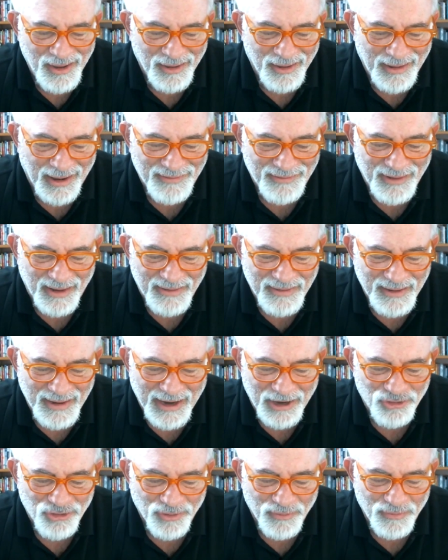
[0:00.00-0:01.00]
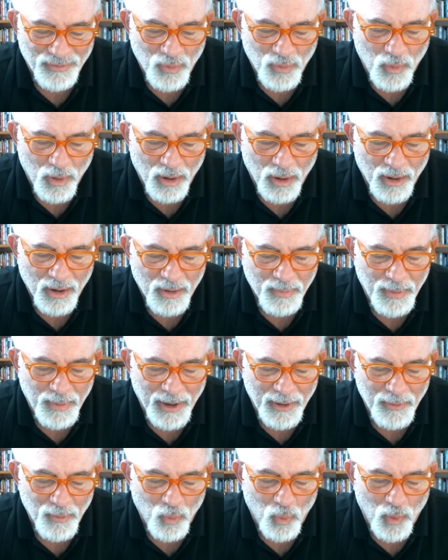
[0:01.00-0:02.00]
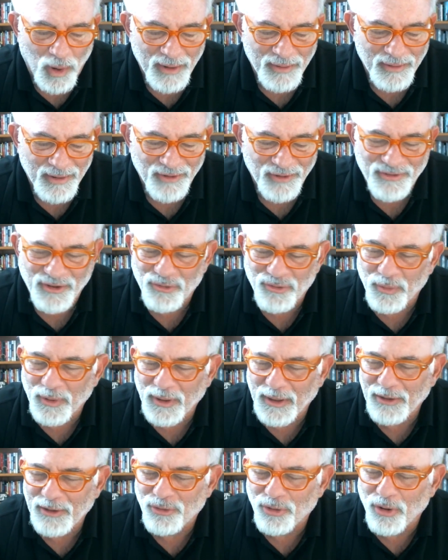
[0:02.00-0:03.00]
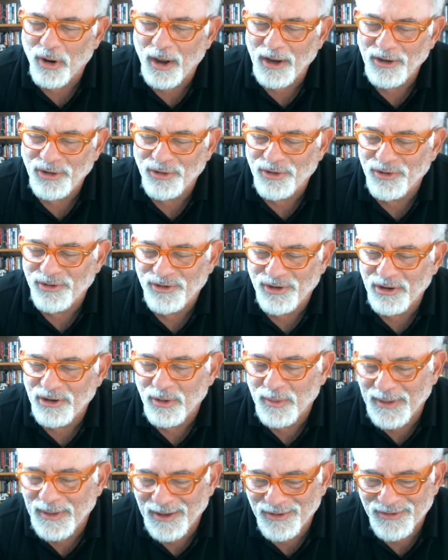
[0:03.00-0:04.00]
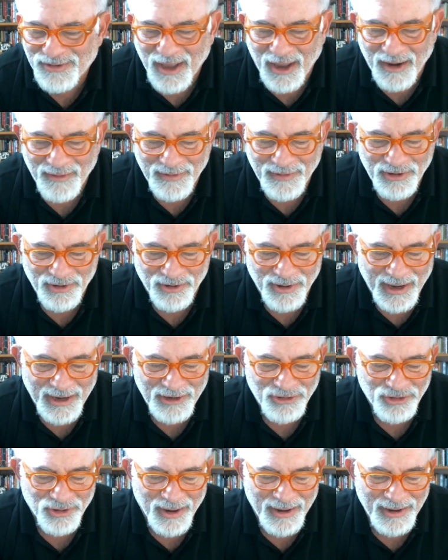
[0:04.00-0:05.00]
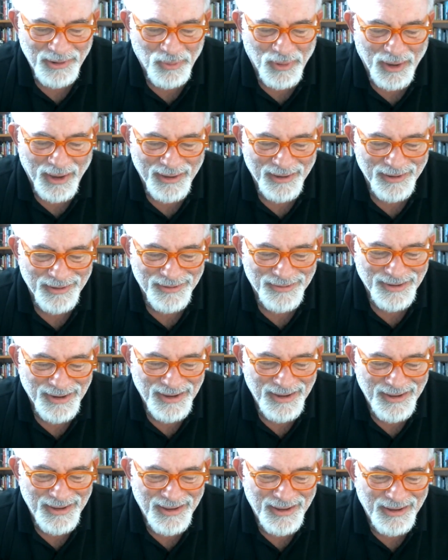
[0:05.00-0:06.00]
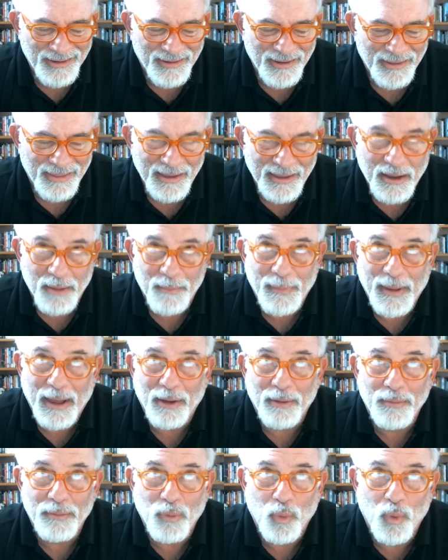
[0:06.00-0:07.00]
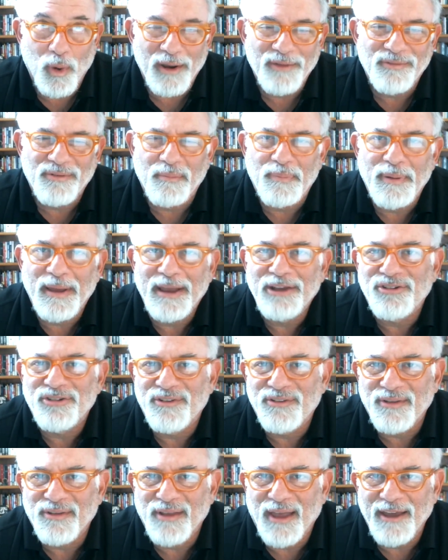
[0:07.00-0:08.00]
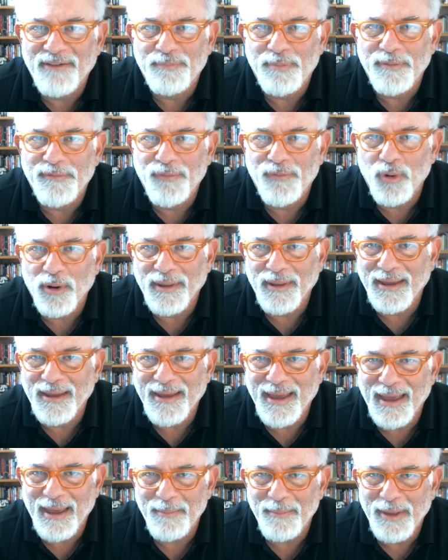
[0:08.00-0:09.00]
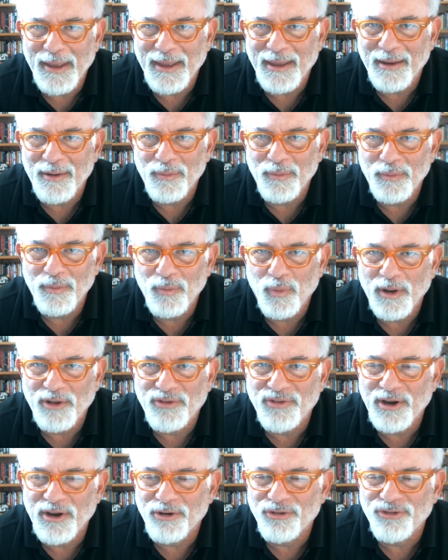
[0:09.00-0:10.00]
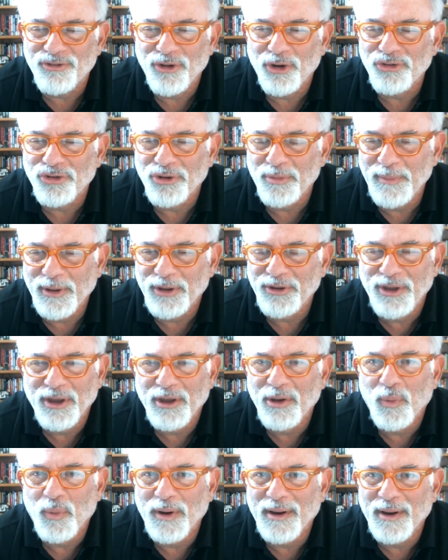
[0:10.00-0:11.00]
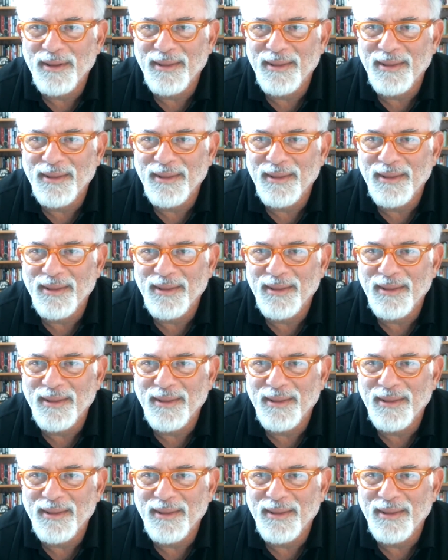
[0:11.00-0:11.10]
And that's not the nature of the work. But what this has really drawn you to do, and this kind of in your nature anyway, is to think about what is the patient's life before they came in, what's their social milieu,